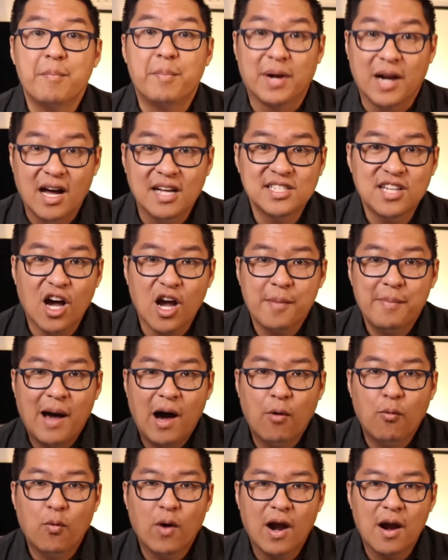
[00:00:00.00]
but I'll talk
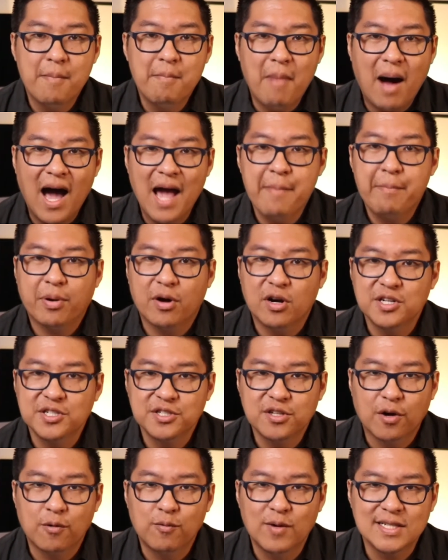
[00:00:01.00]
about where my
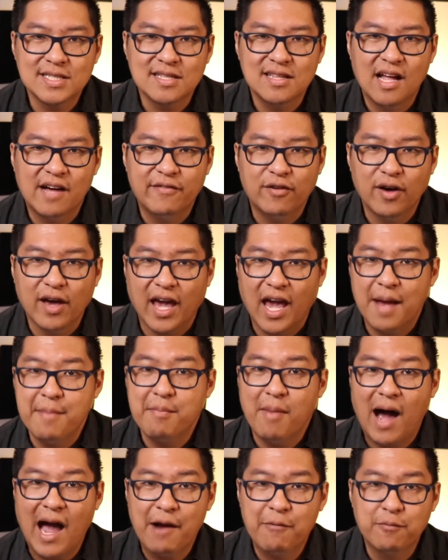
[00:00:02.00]
personal risk level and
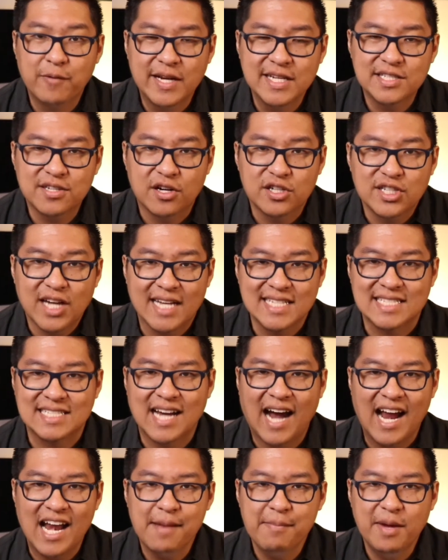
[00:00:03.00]
my research has
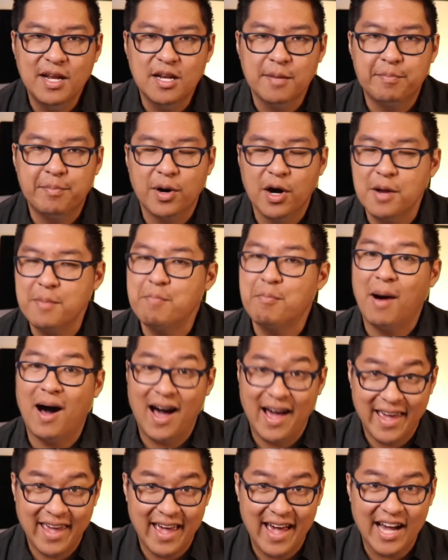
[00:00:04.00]
guided me to put
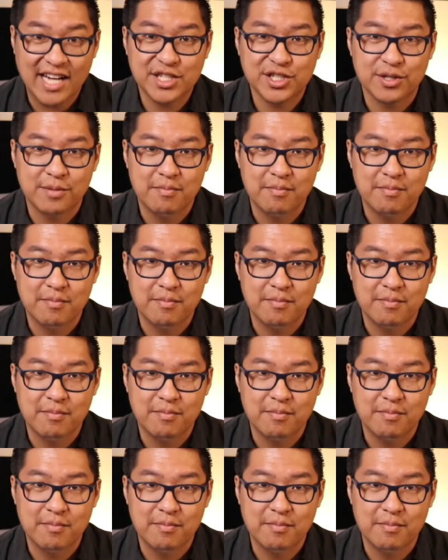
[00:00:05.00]
my extra